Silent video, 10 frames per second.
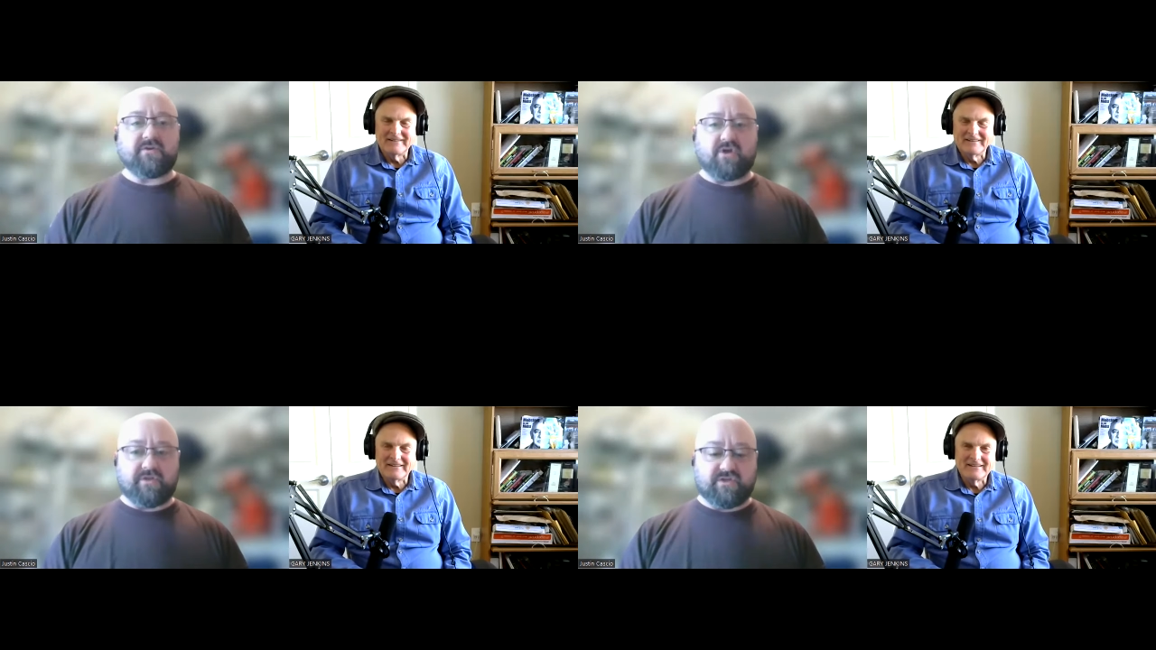
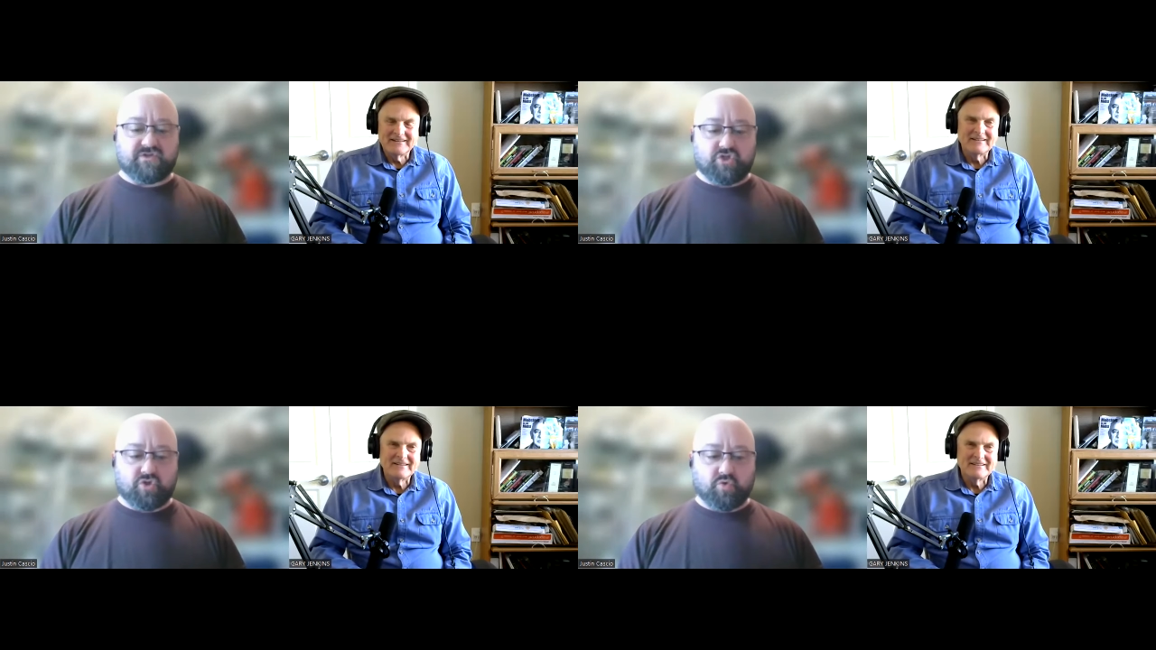Speaker 1: all these
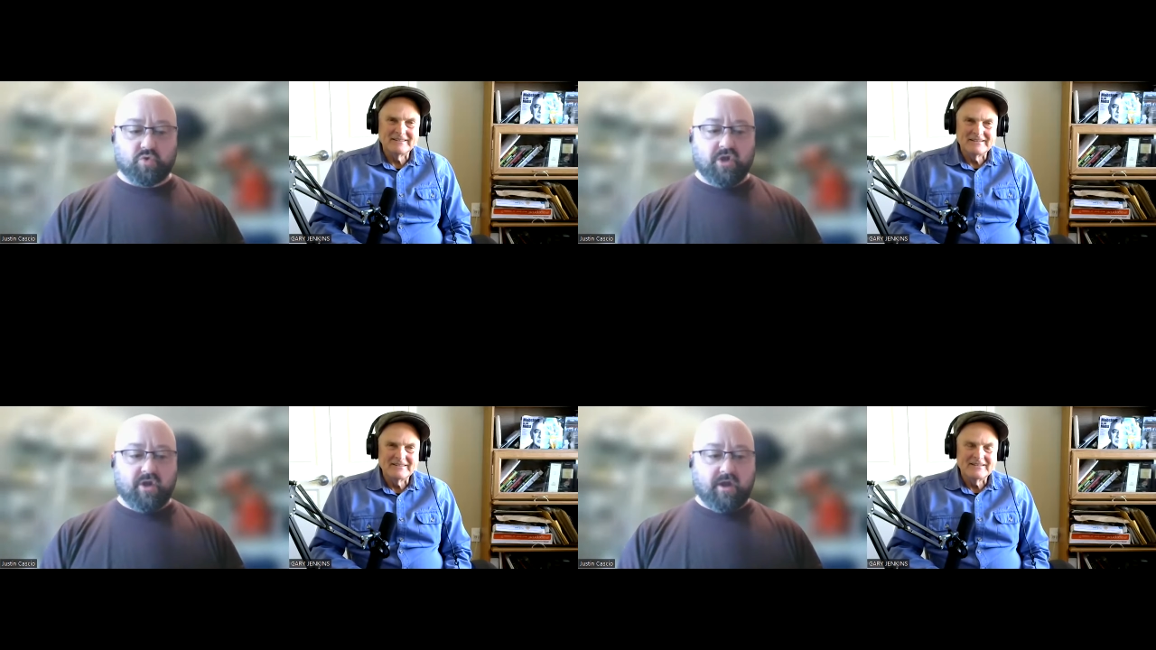new
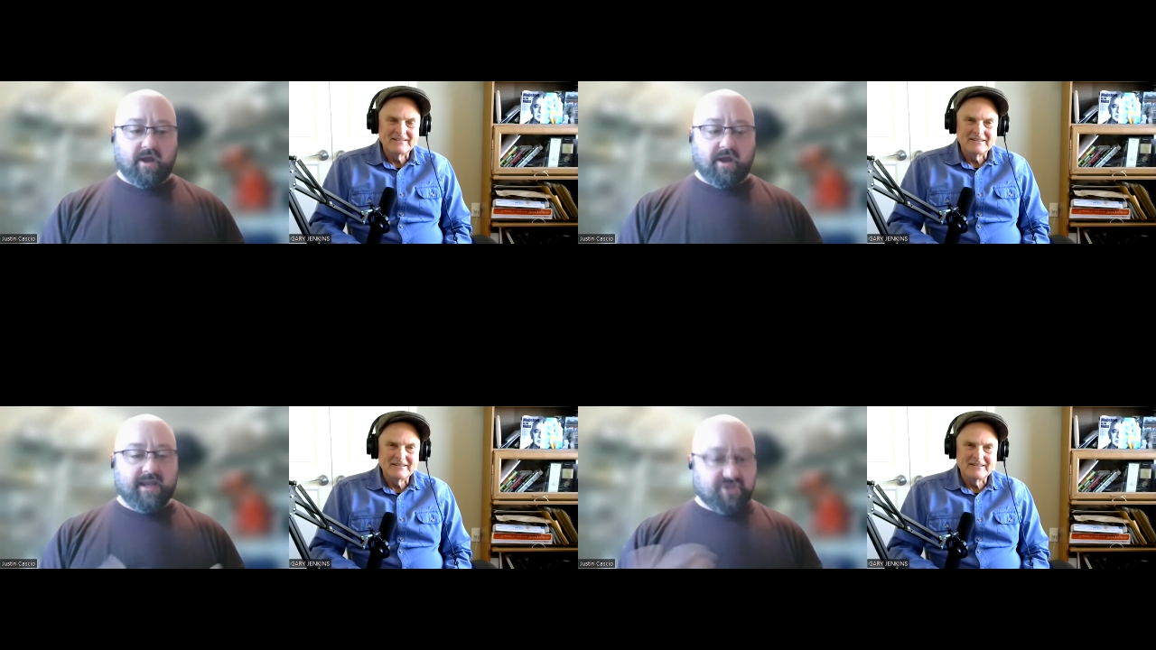
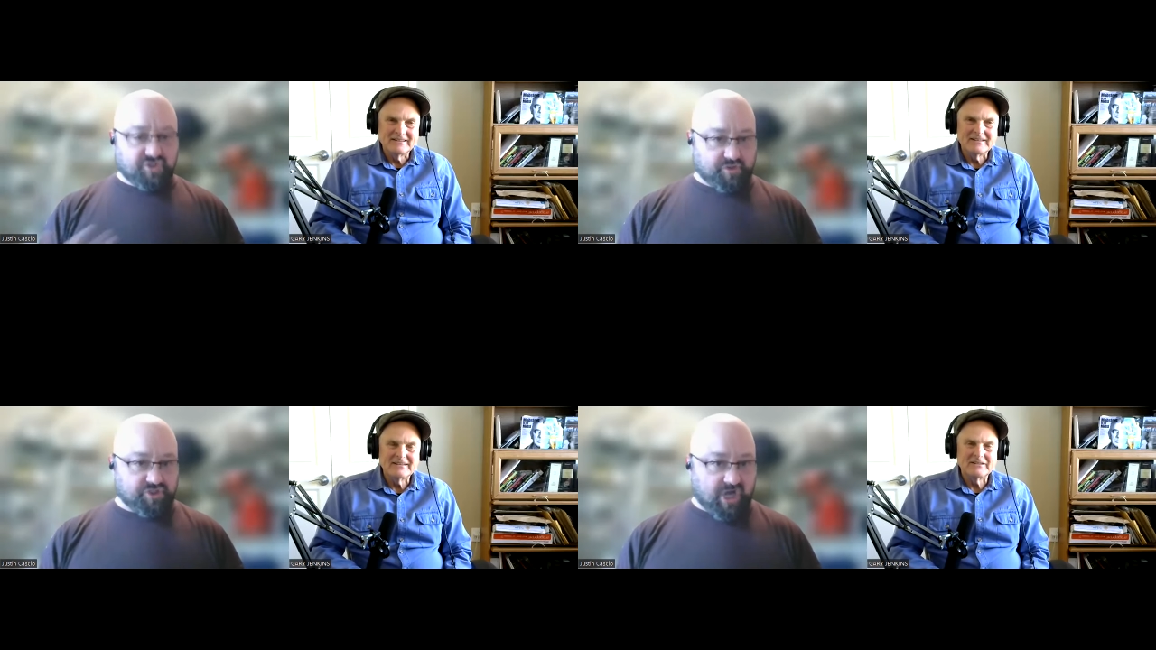uh,
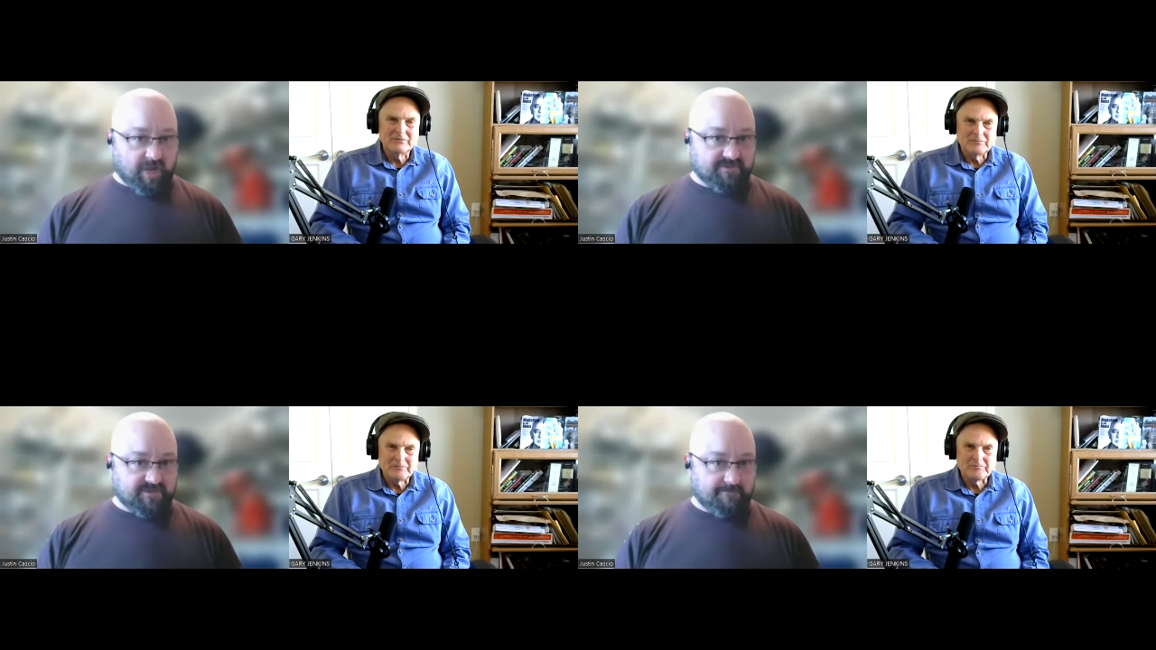industry
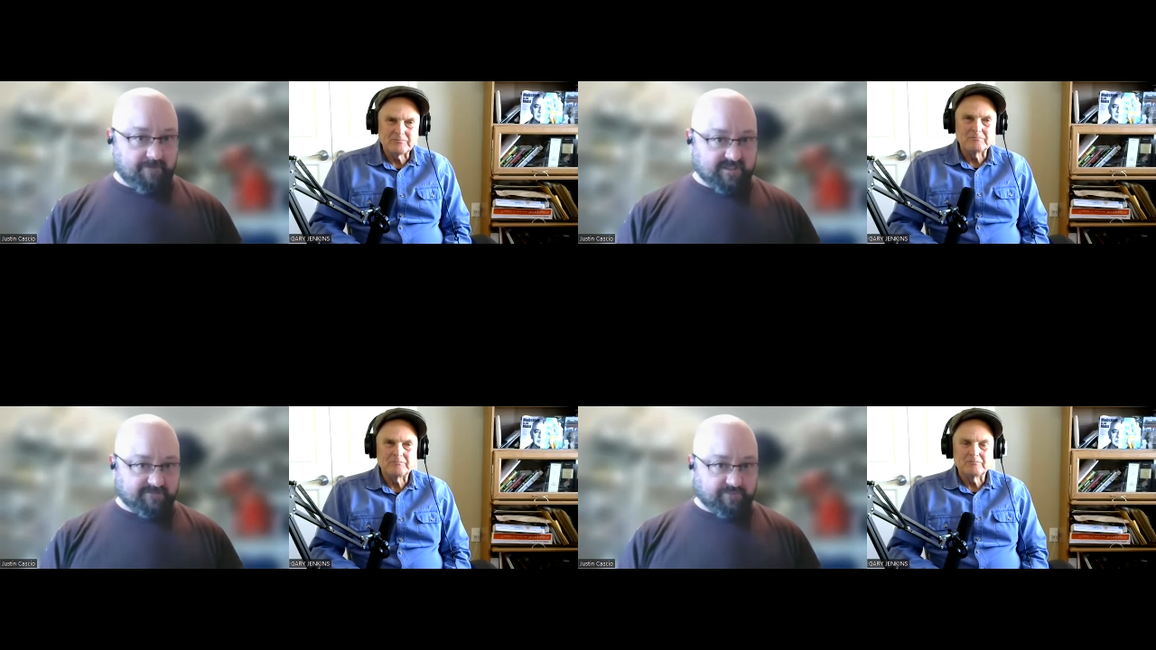jobs
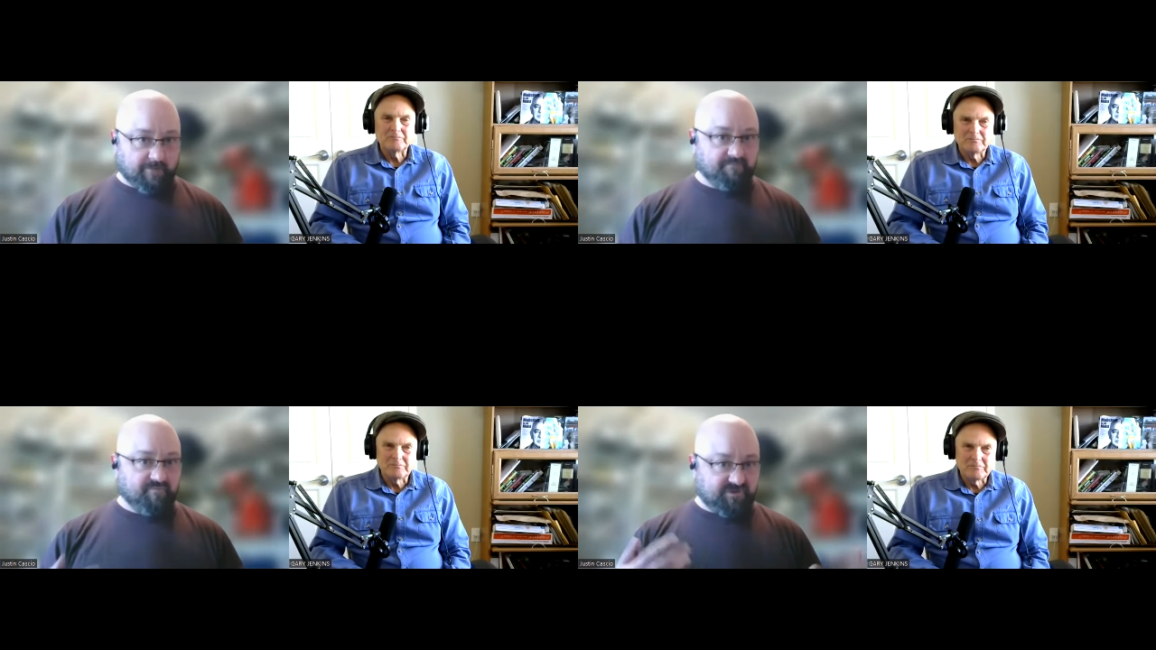
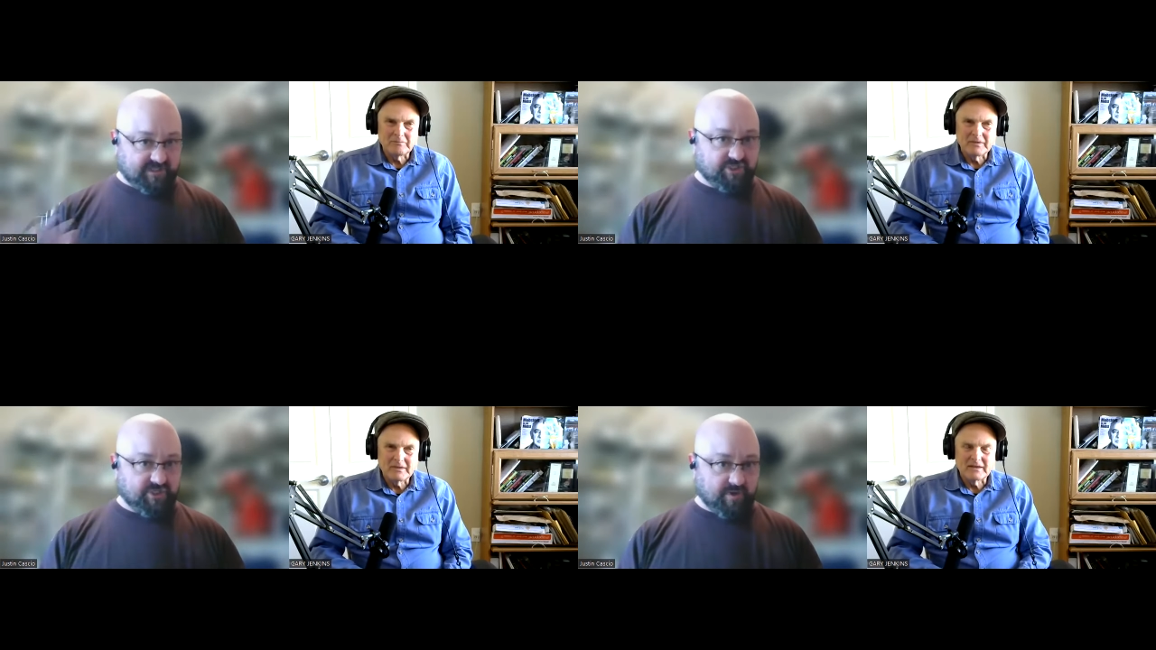possible
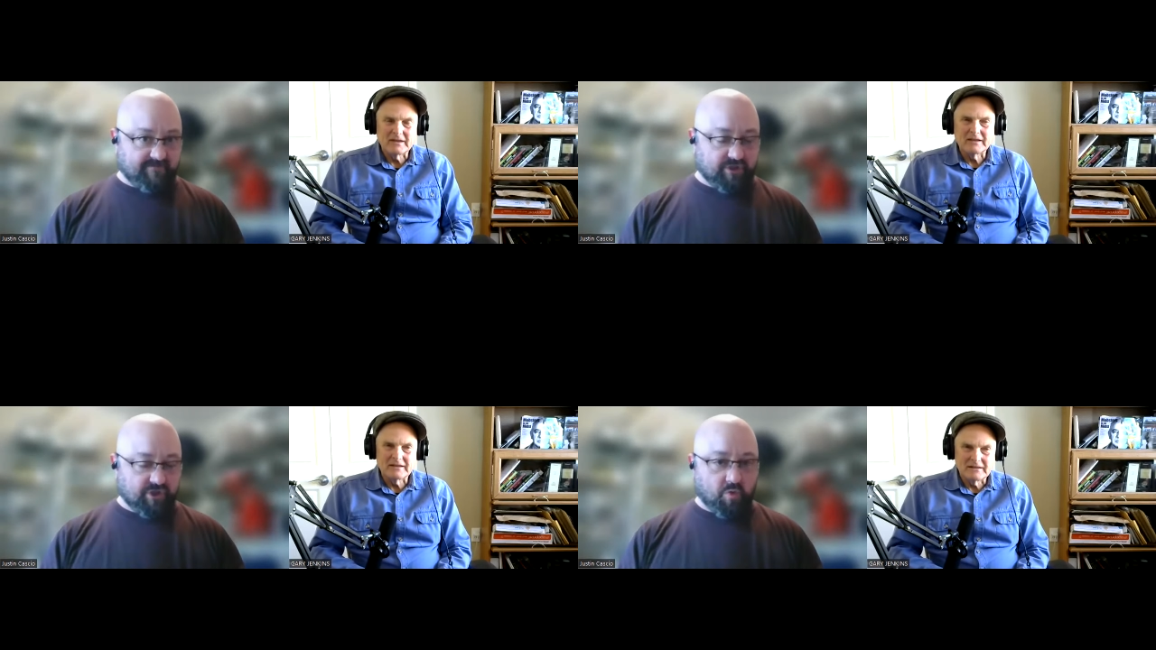that you
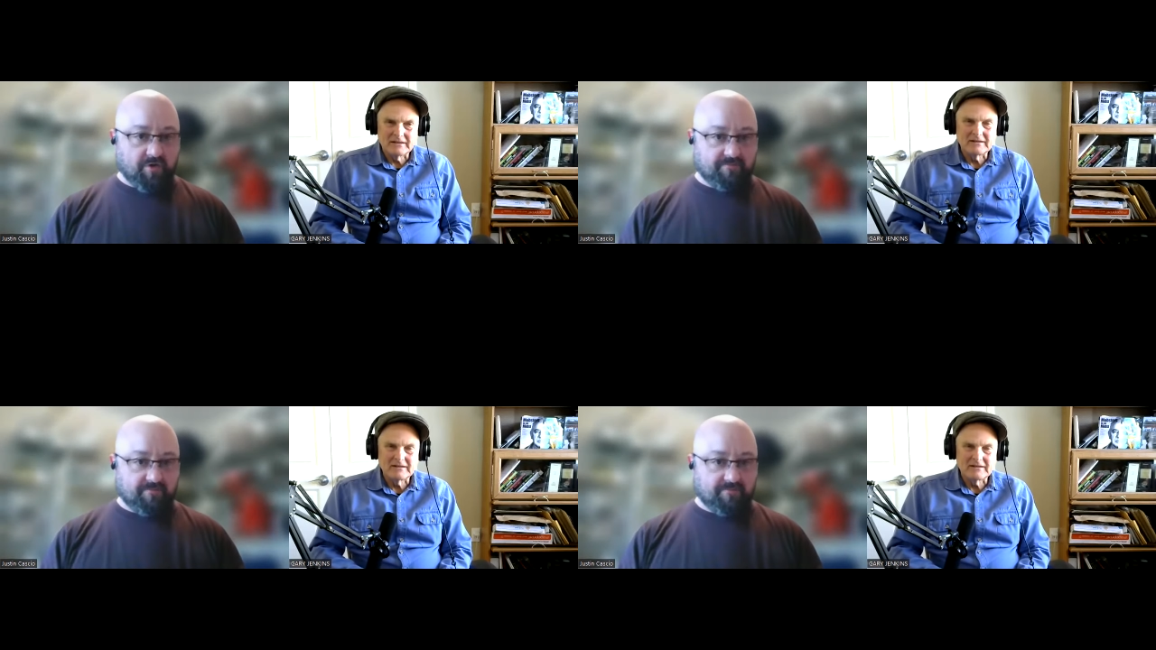have in the North